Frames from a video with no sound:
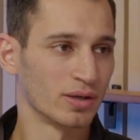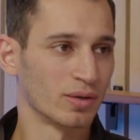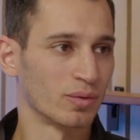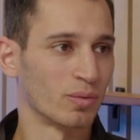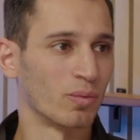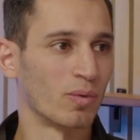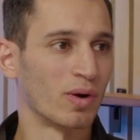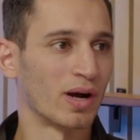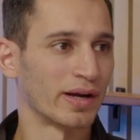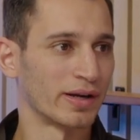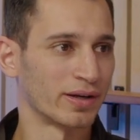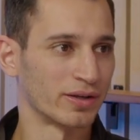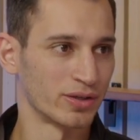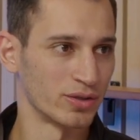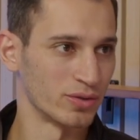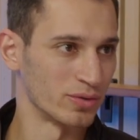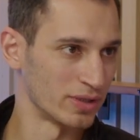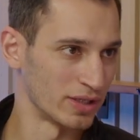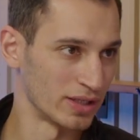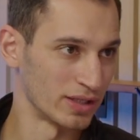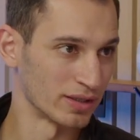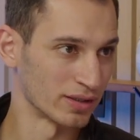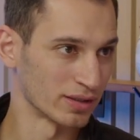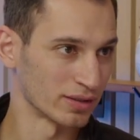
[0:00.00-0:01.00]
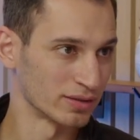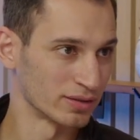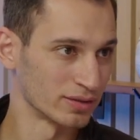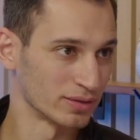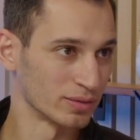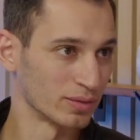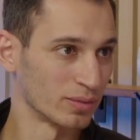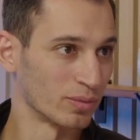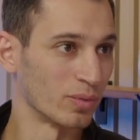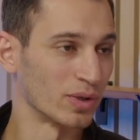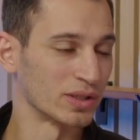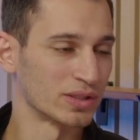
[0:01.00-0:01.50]
Why are you here?
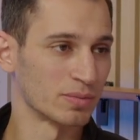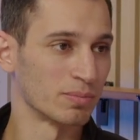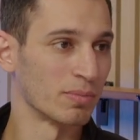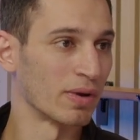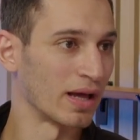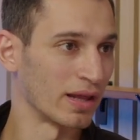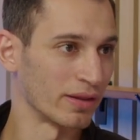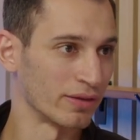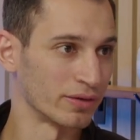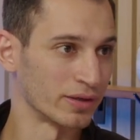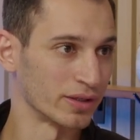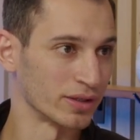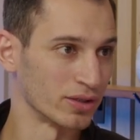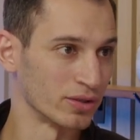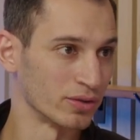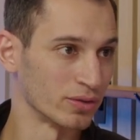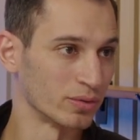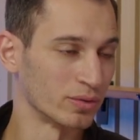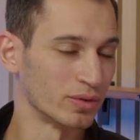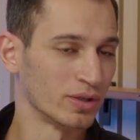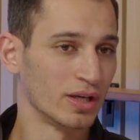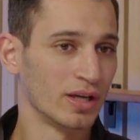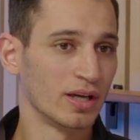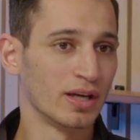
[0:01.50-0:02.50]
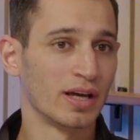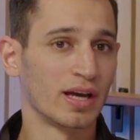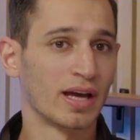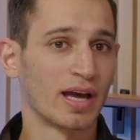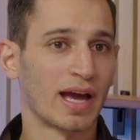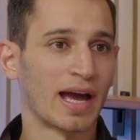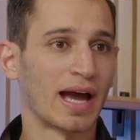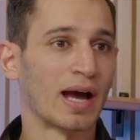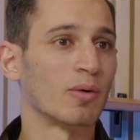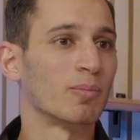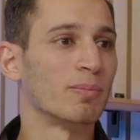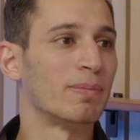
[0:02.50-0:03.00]
What's bothering you?
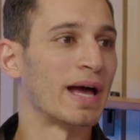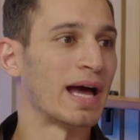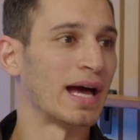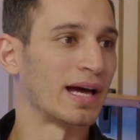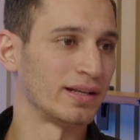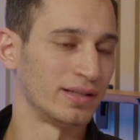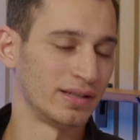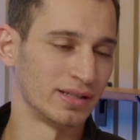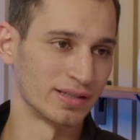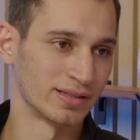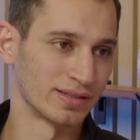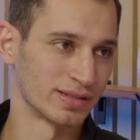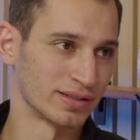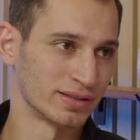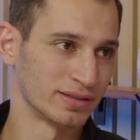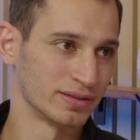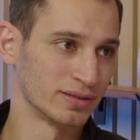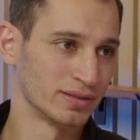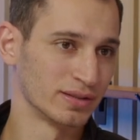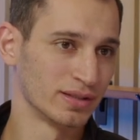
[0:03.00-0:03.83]
How bad is it?